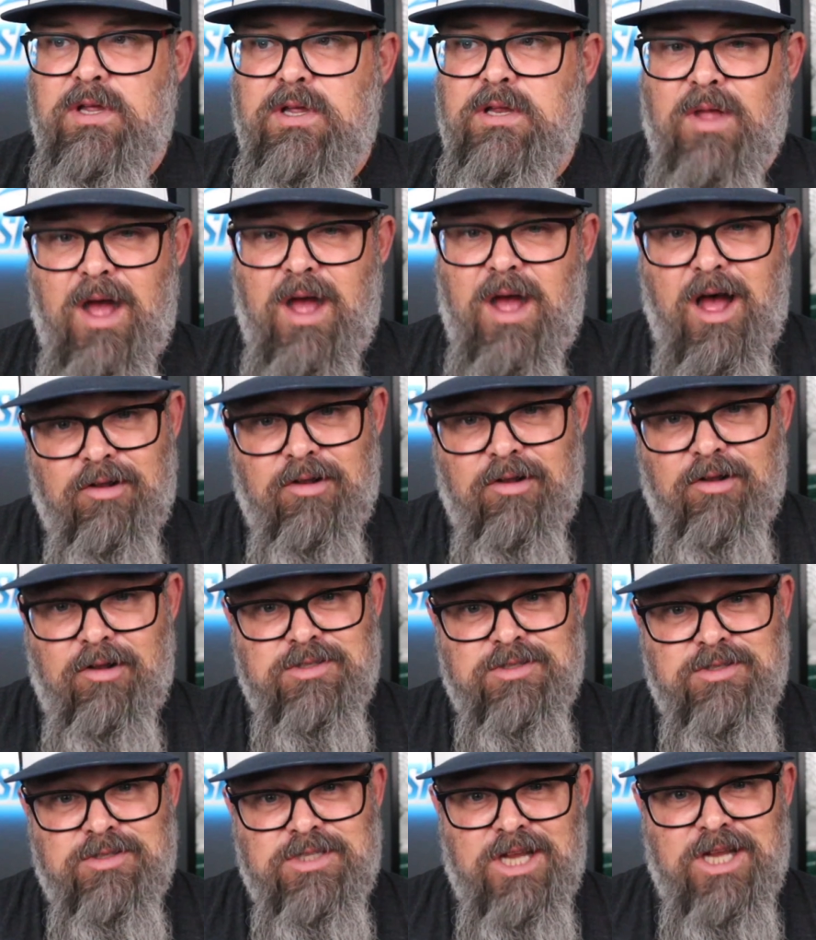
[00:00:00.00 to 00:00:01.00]
I'll
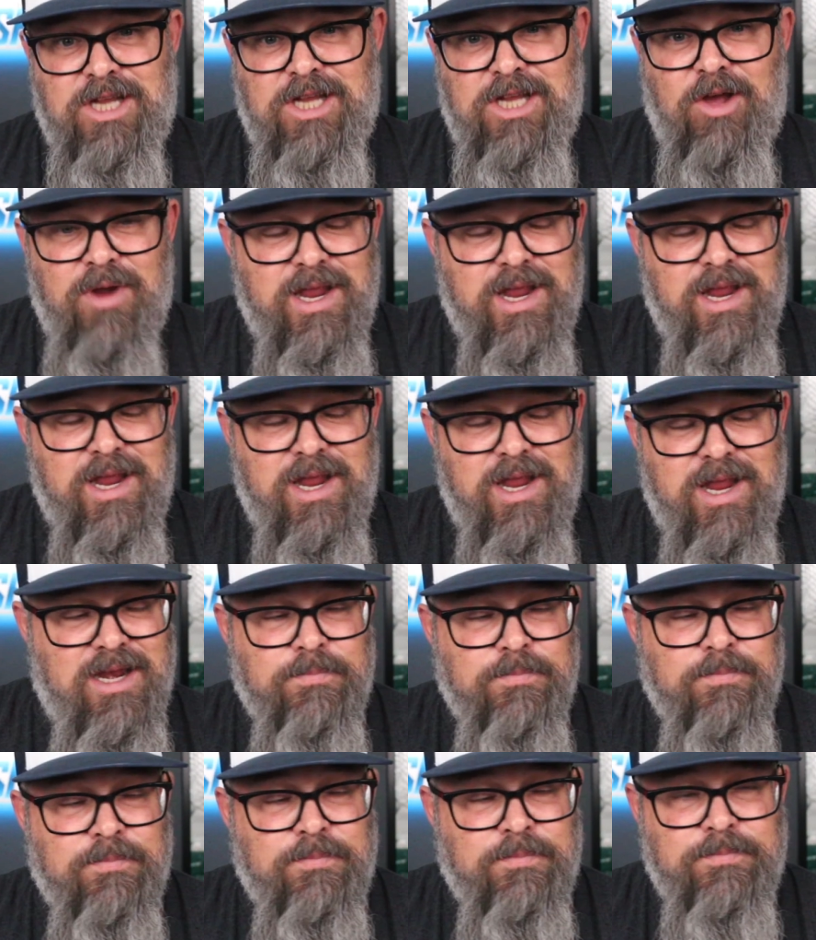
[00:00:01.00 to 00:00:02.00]
tell you right now.
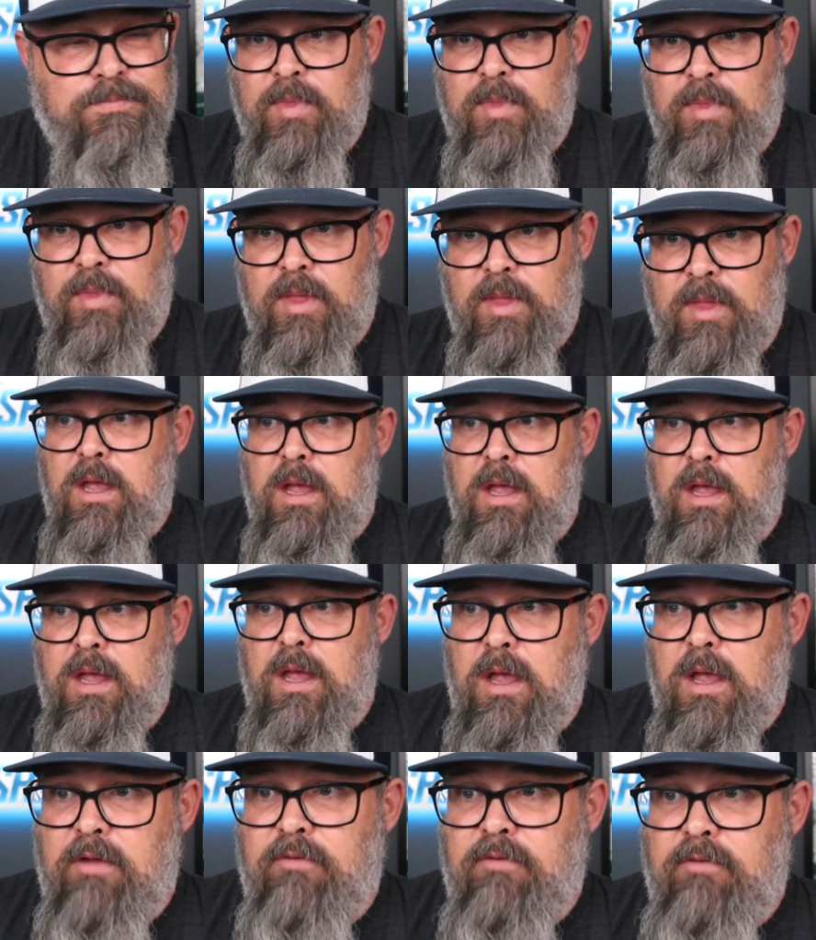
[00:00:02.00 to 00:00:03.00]

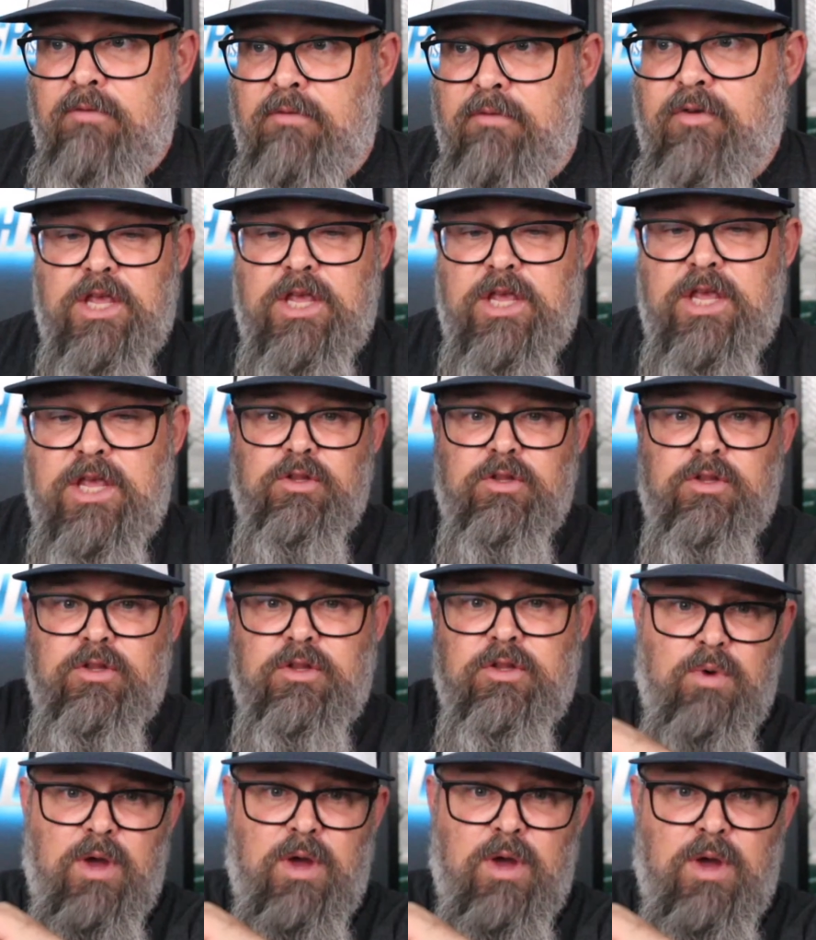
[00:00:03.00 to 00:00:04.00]
First thing you want to do is you
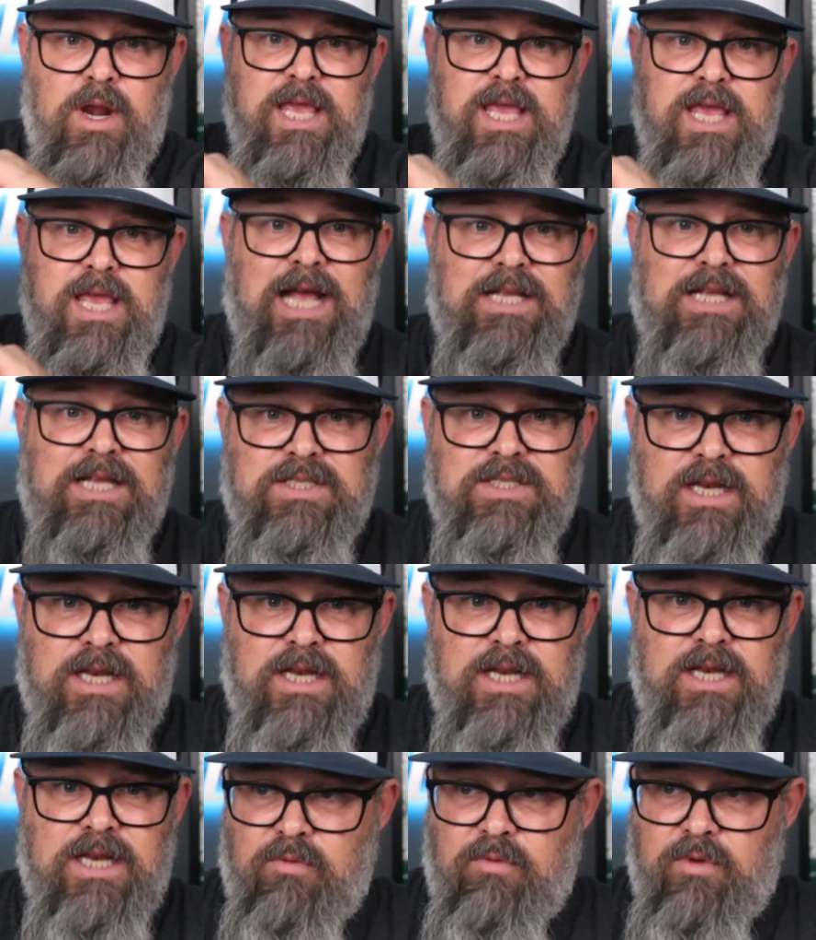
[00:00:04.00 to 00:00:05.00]
want to cast it out.
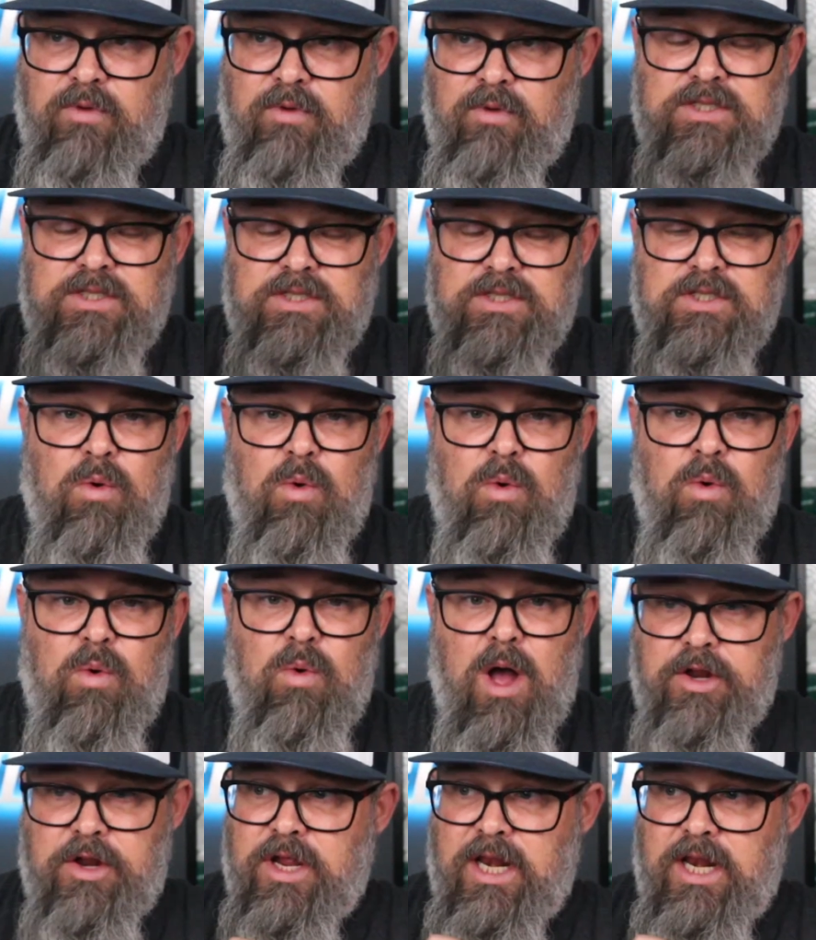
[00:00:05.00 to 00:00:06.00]
When it hits the water, you're
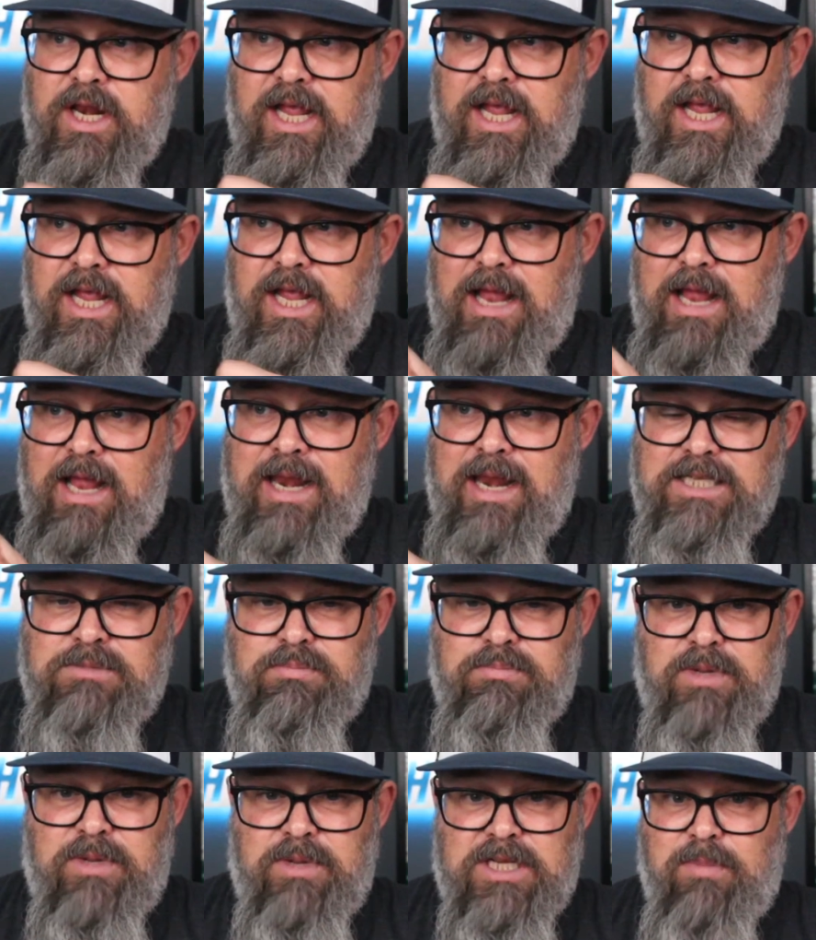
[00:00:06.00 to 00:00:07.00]
going to get that nice big
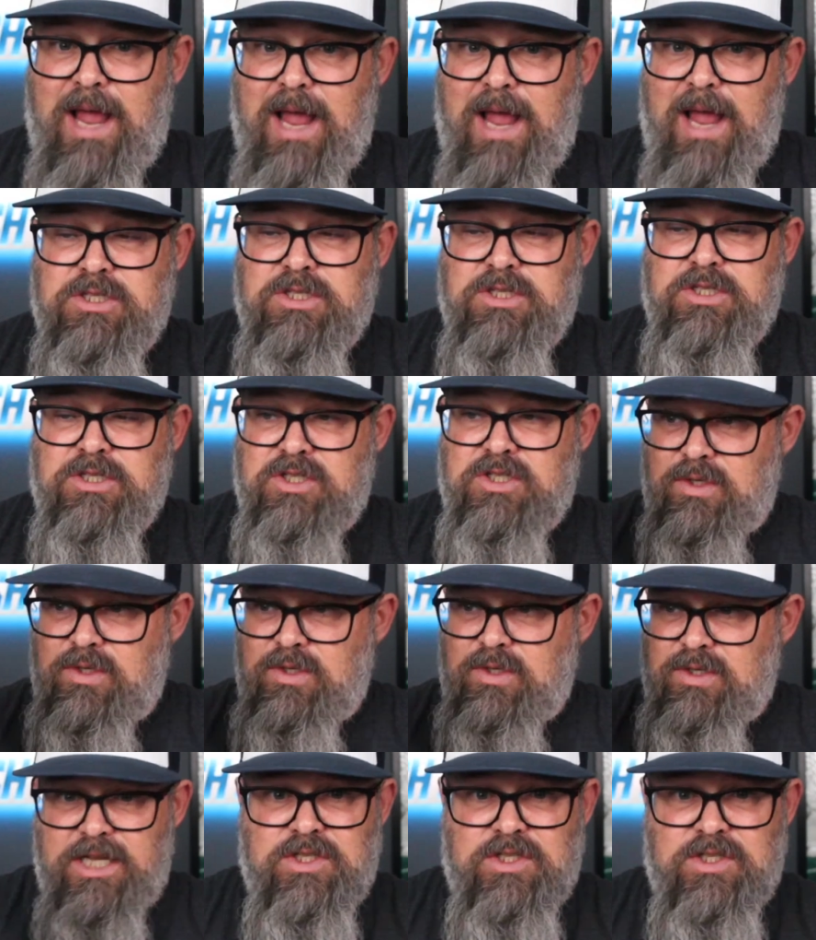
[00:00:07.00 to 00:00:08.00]
splash. As soon as it hits
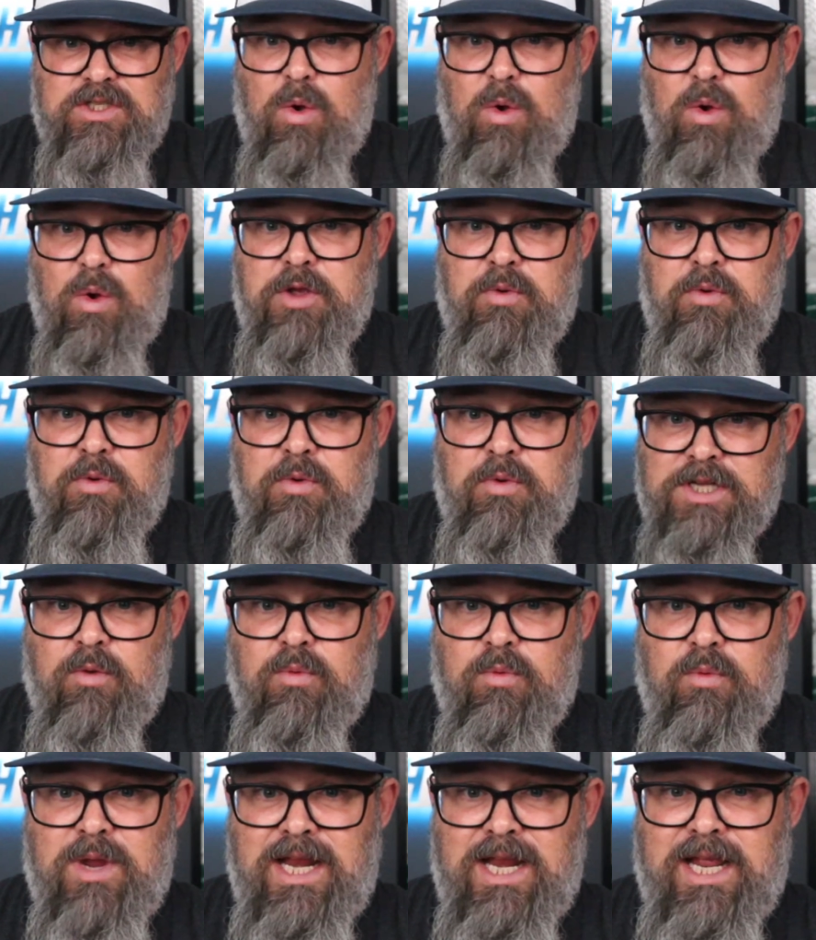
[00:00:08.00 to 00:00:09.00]
the water, you want to start
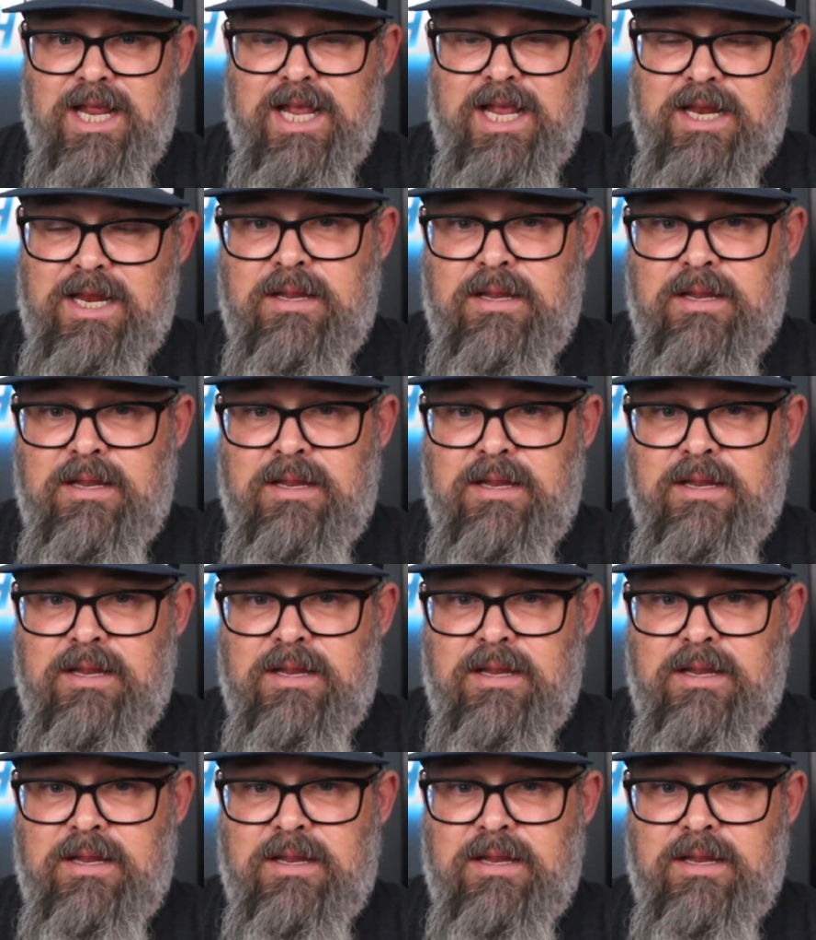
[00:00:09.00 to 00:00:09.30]
reeling it in.